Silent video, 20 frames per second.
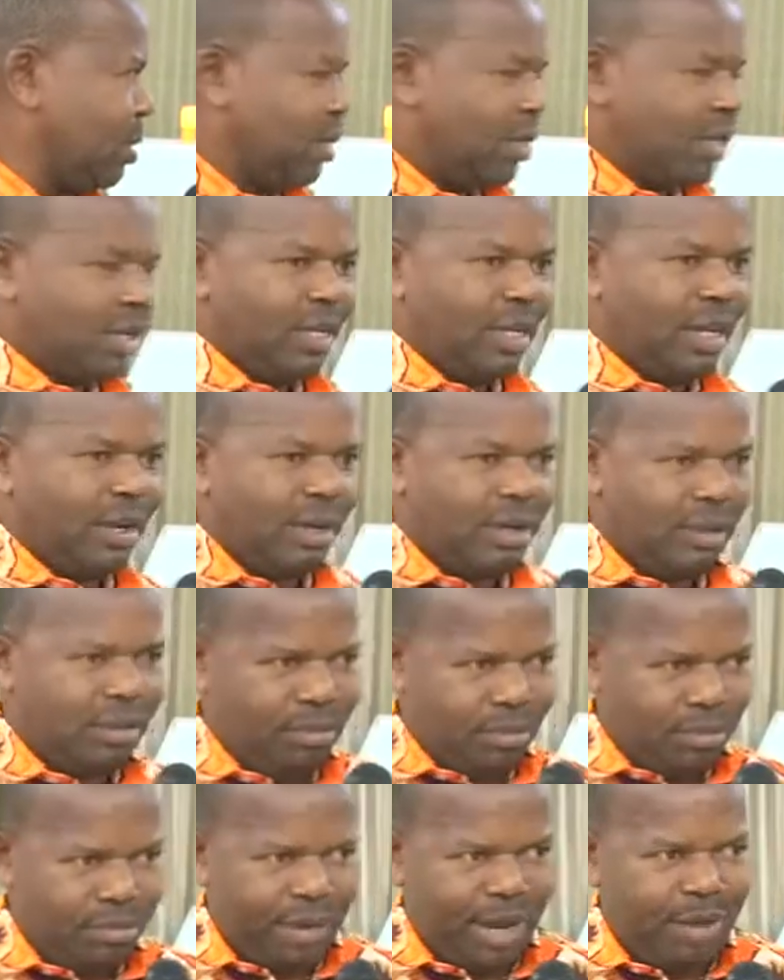in the
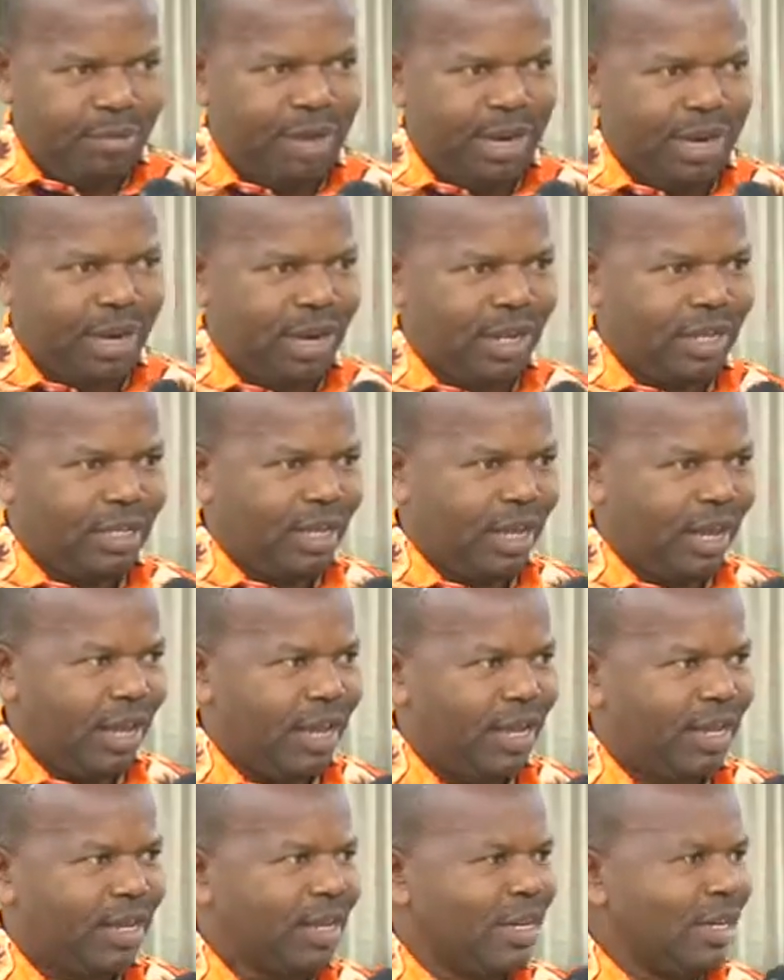primary health
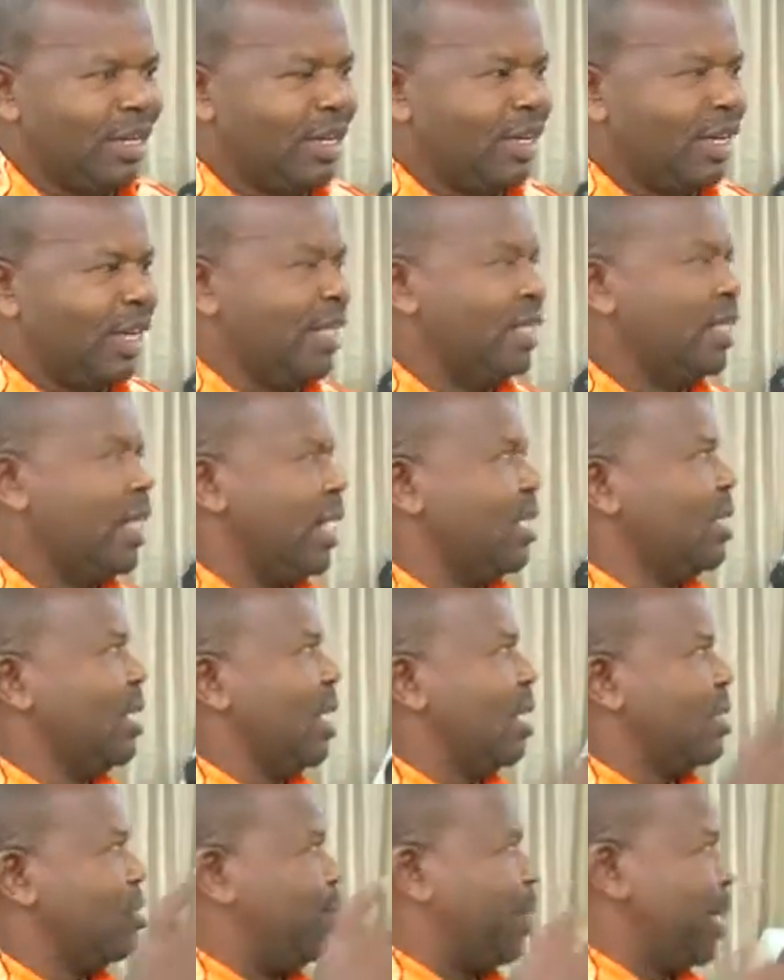care, then that
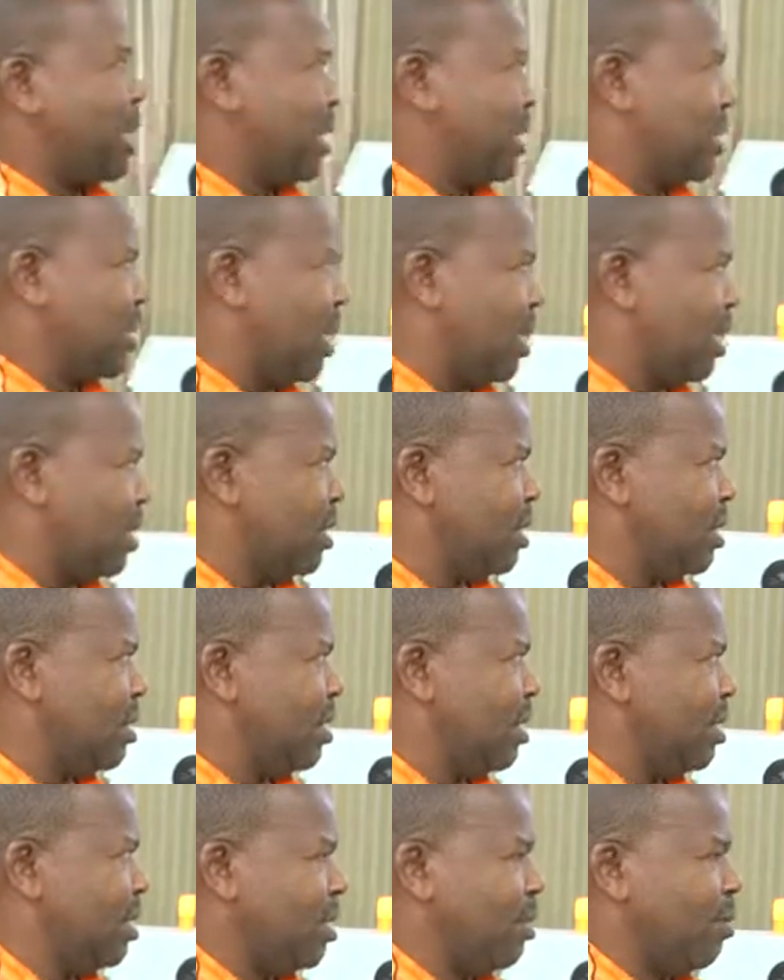expenditure
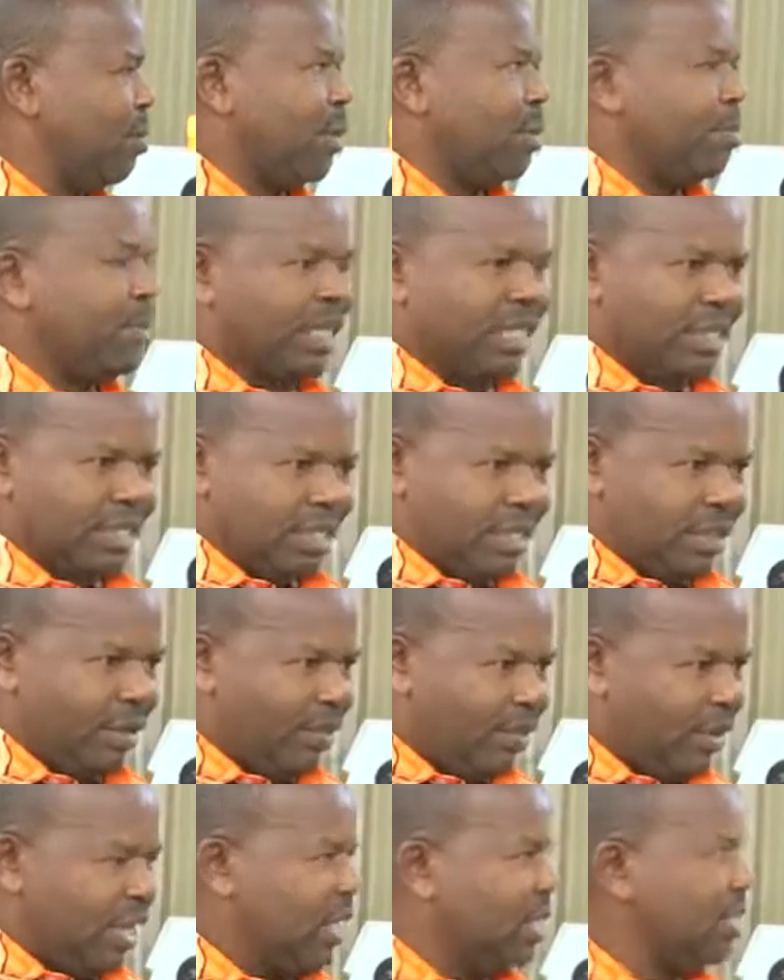will be
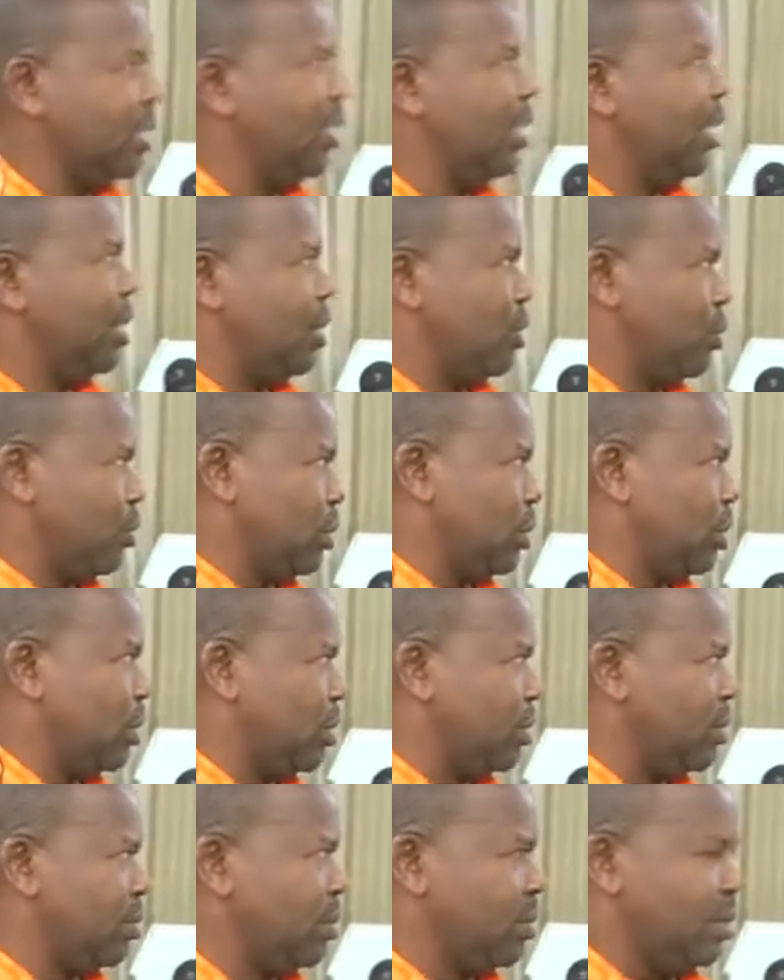severely
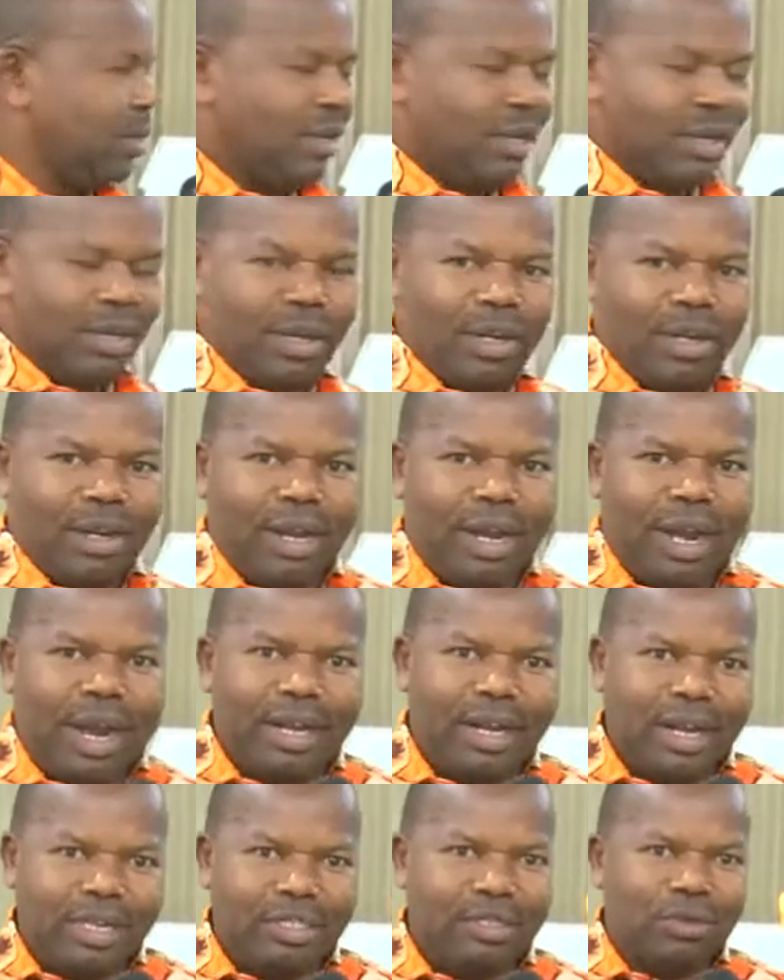reduced.
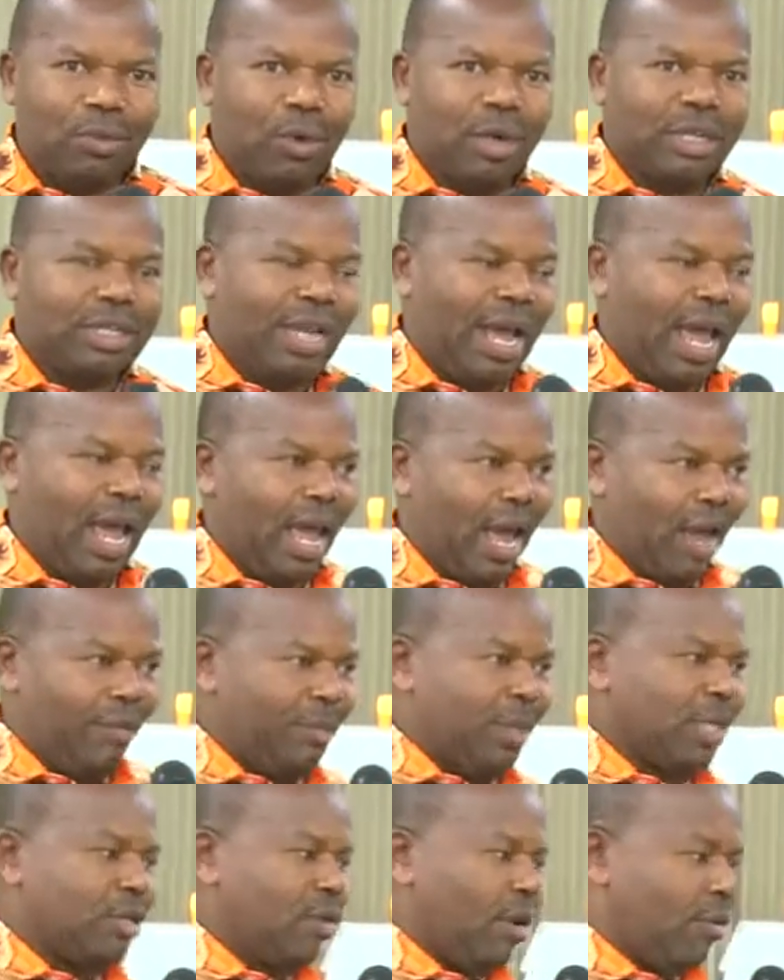And that's what I
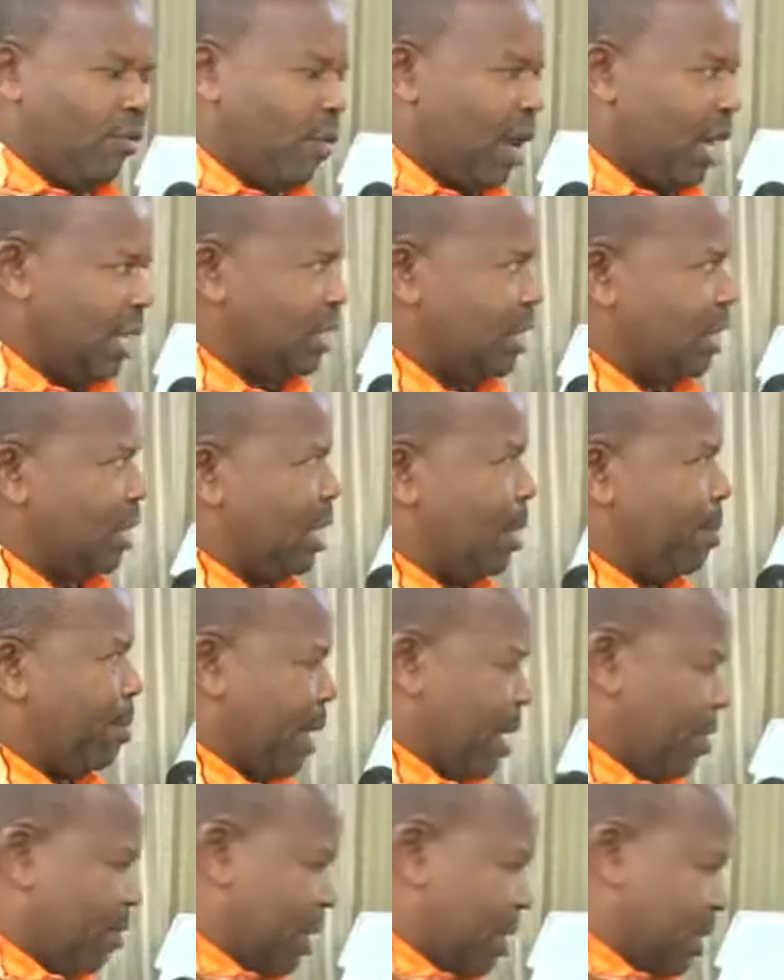happen to have worked in a
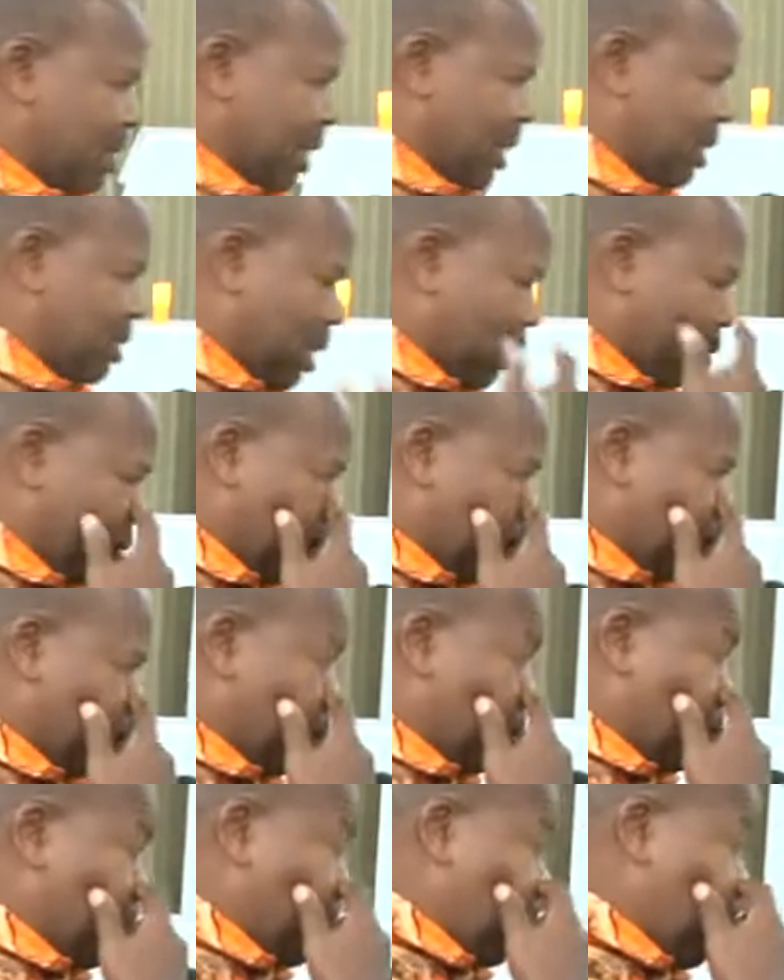private sector also,